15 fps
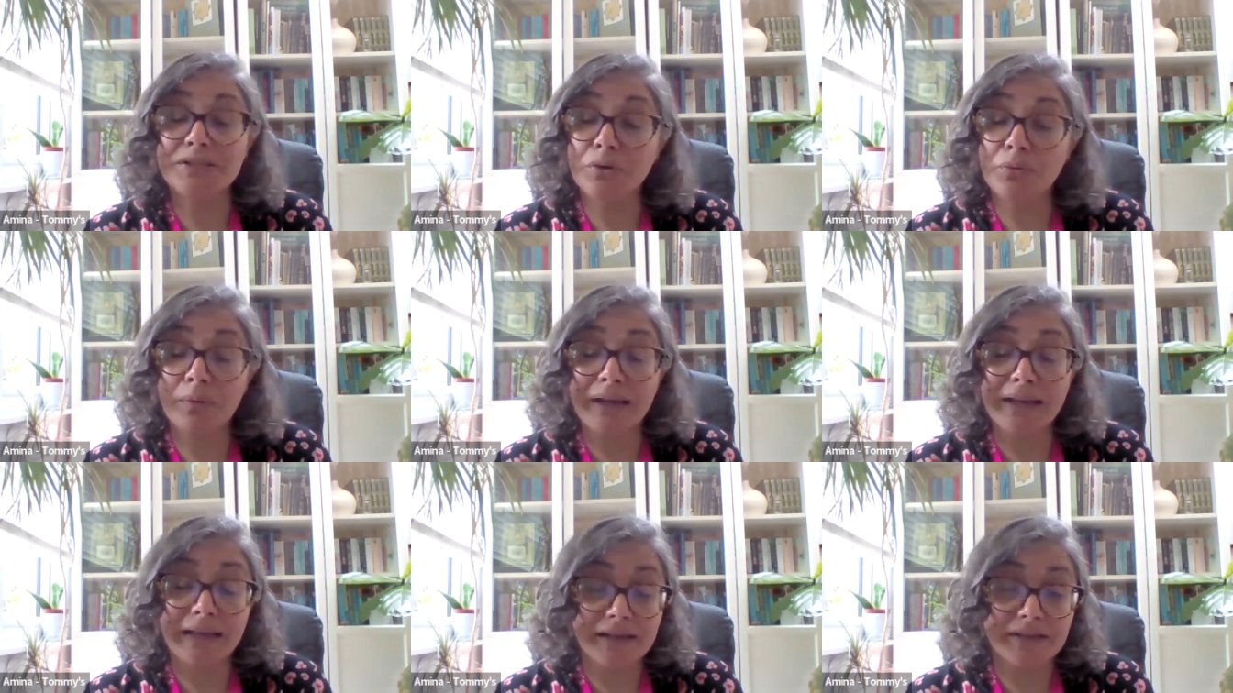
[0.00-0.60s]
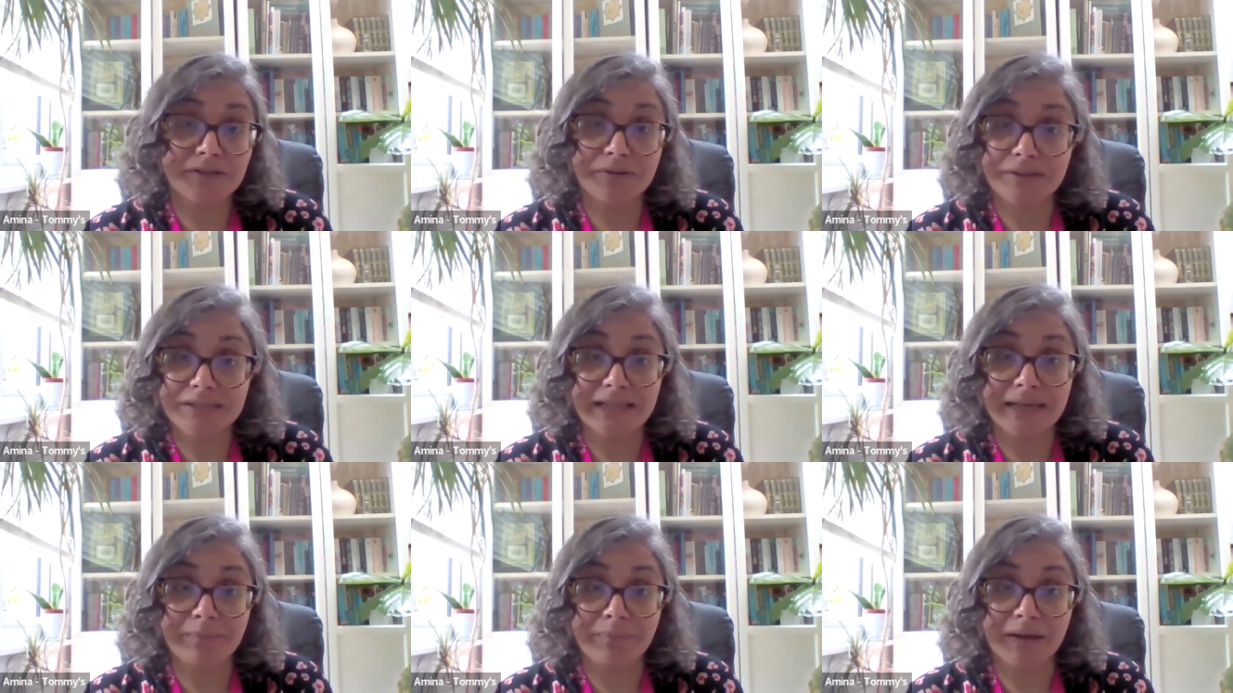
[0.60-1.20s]
or as soon as
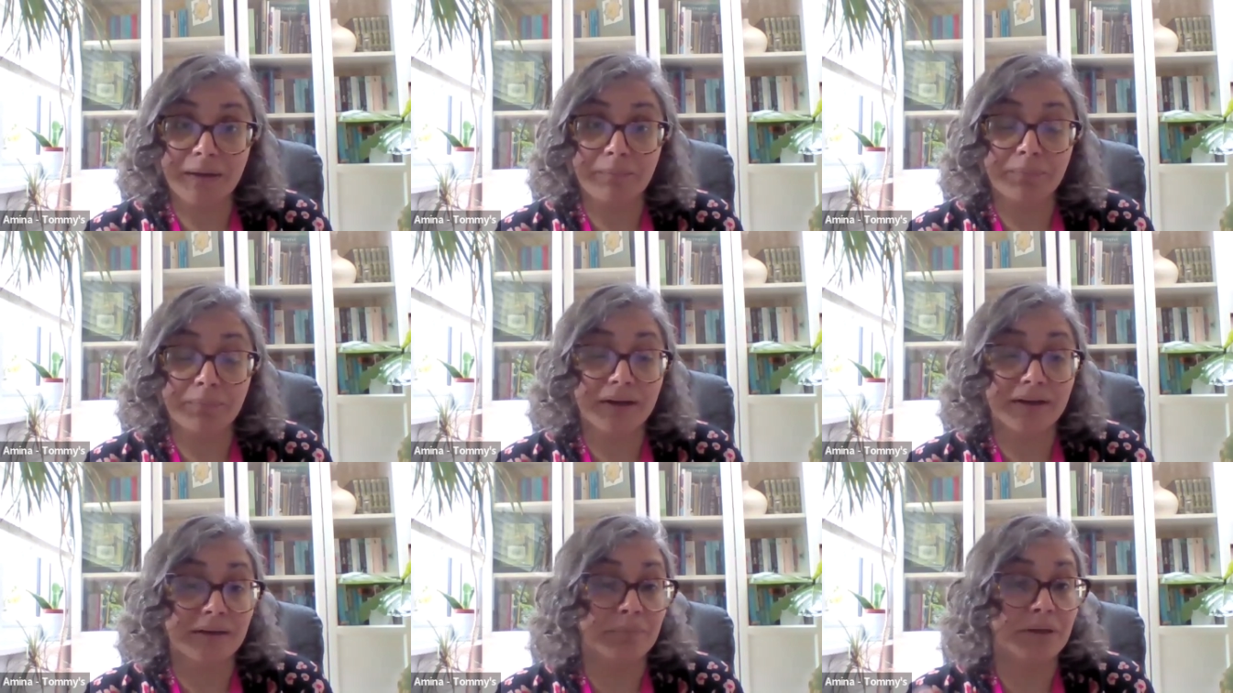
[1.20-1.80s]
they become pregnant.